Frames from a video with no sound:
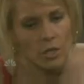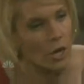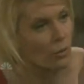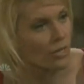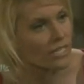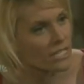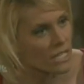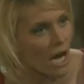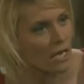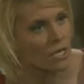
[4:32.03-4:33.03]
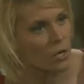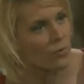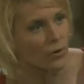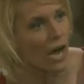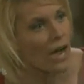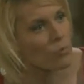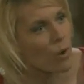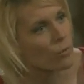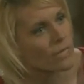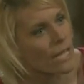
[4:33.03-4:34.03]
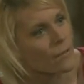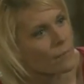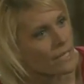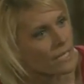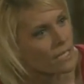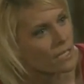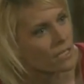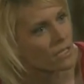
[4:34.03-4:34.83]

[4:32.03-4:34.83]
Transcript: No, it's not over. I won't let it be.